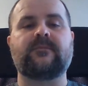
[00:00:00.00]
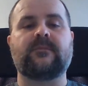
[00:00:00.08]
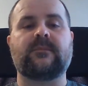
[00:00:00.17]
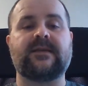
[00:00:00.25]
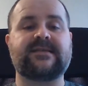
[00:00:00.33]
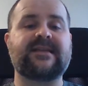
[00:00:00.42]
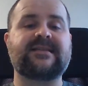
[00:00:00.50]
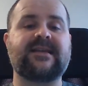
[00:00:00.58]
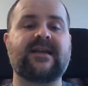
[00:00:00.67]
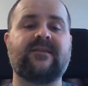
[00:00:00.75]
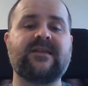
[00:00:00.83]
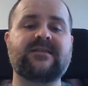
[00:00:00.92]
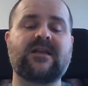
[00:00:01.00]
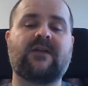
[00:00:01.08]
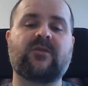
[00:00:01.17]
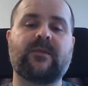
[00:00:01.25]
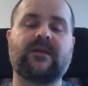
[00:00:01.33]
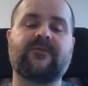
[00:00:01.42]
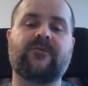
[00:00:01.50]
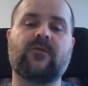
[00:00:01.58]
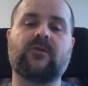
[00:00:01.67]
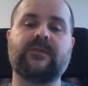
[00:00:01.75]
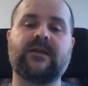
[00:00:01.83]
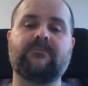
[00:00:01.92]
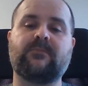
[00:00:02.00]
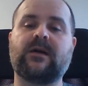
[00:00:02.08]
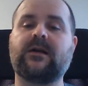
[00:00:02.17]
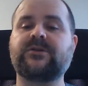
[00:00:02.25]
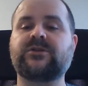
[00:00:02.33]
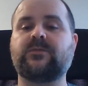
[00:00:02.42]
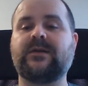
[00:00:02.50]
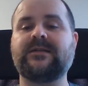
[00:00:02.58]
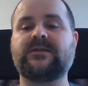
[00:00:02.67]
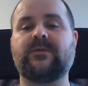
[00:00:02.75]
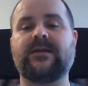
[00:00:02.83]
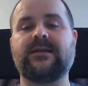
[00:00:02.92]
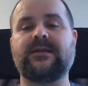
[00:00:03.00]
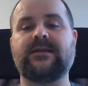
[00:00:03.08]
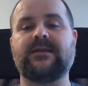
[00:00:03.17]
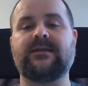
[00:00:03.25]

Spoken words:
As I said, this government formed in March 2020